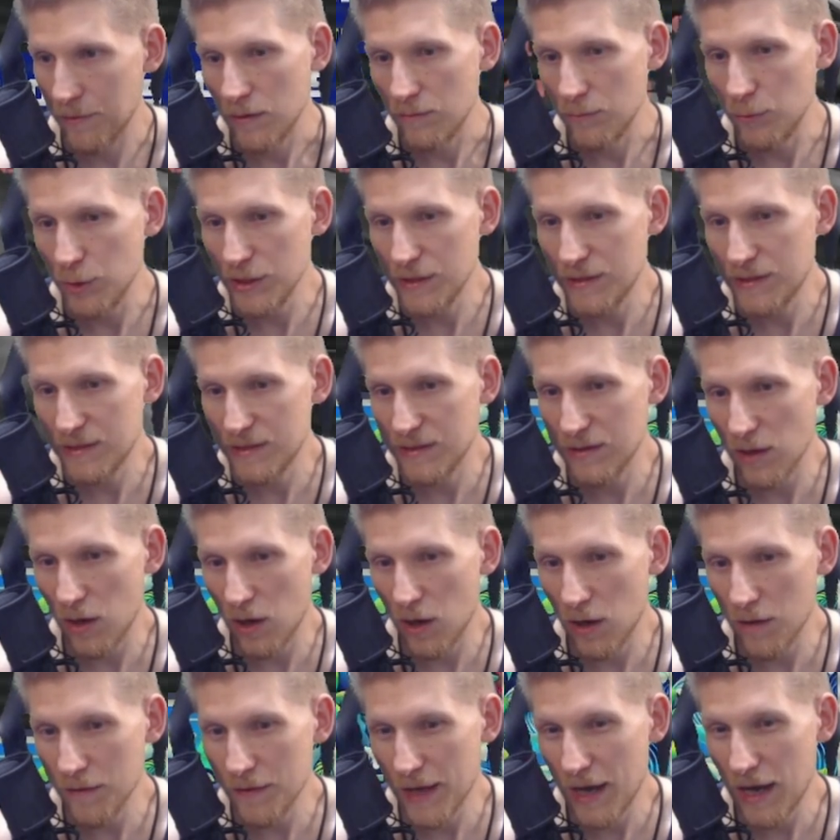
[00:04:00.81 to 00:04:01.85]
We
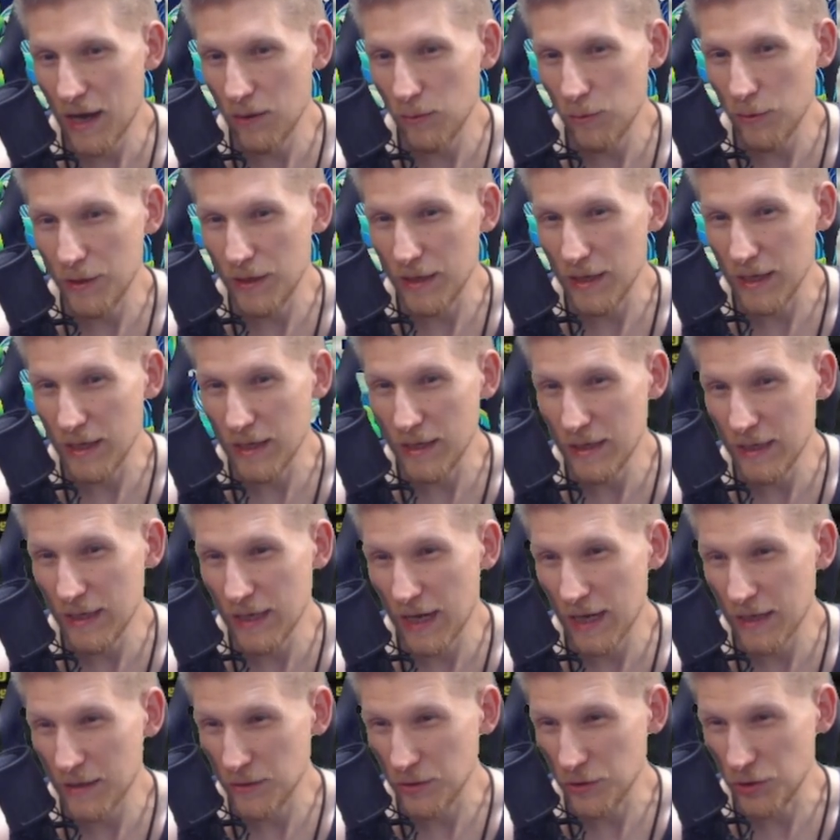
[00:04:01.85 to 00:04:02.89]
saw that with
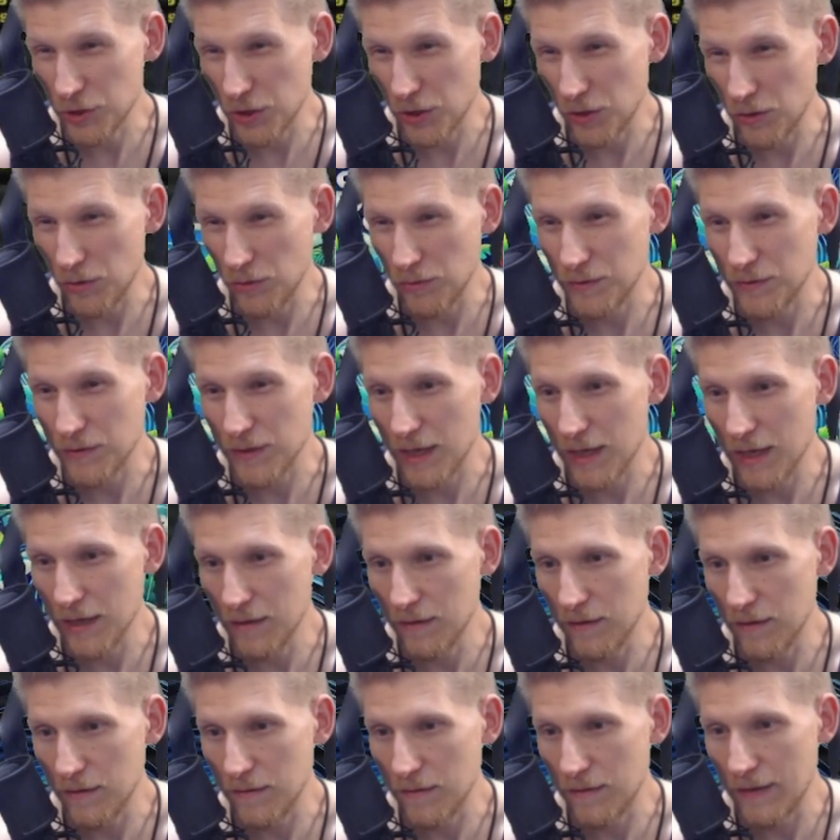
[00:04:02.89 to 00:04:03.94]
Indiana Jones
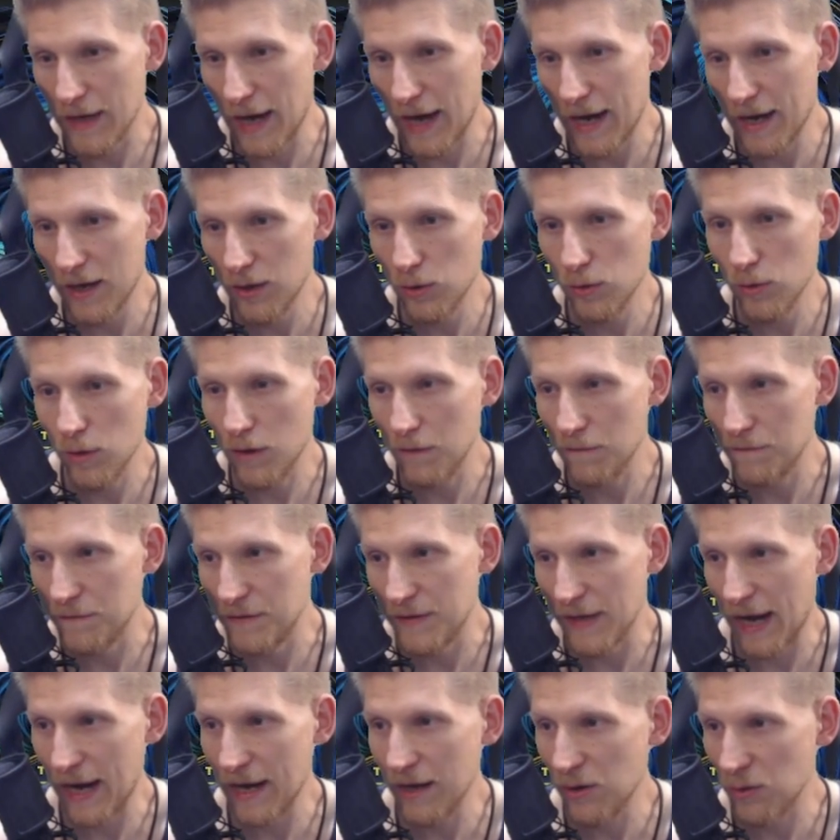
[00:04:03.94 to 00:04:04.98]
and the Dial of
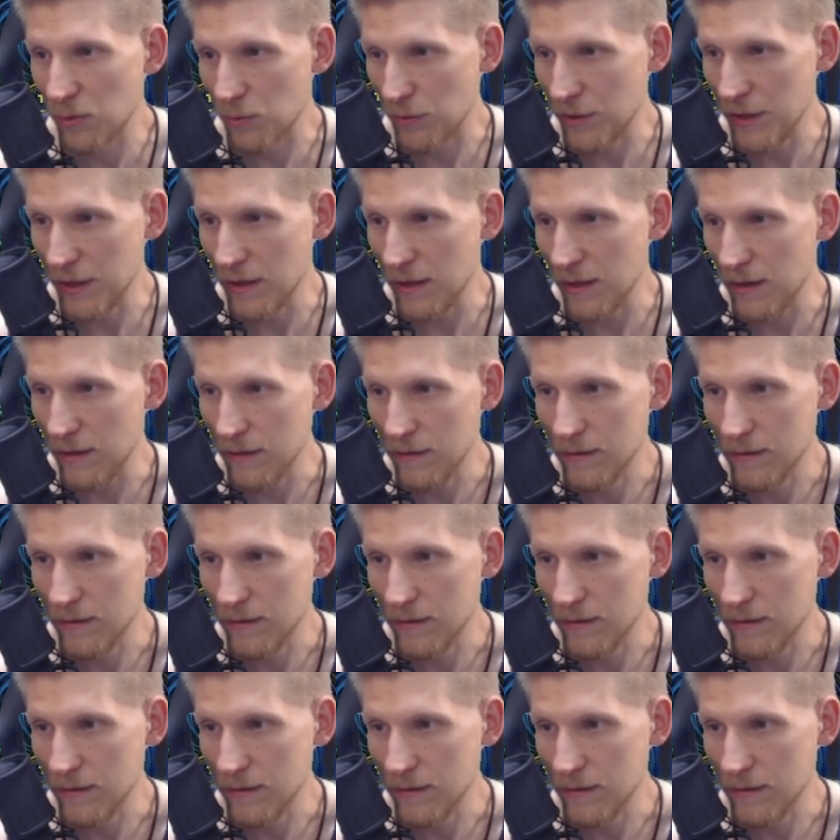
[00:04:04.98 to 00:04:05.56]
Diarrhea.